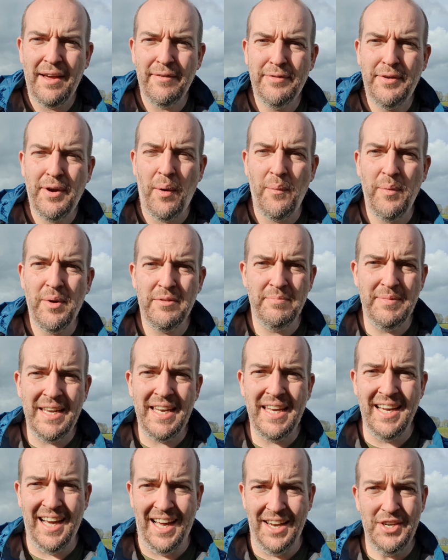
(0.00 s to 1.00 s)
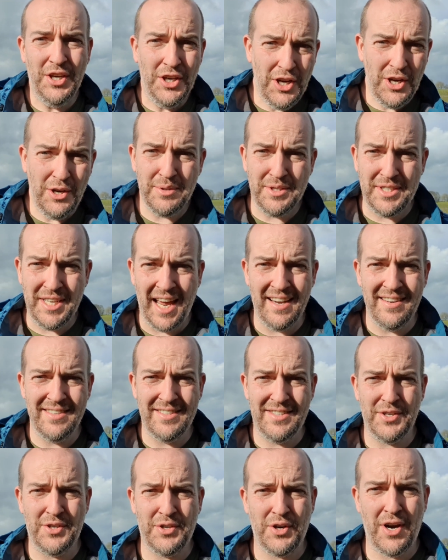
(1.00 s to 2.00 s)
I've got with me a new tent
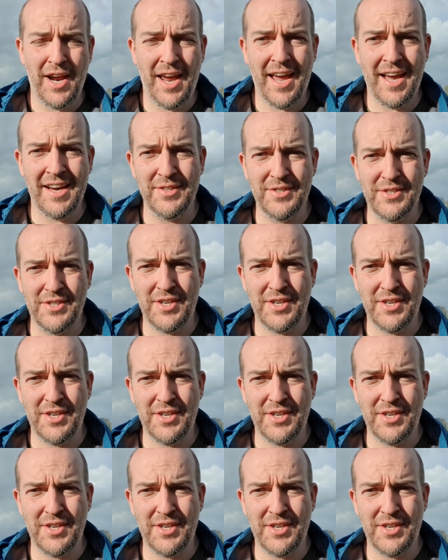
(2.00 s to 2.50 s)
to try out.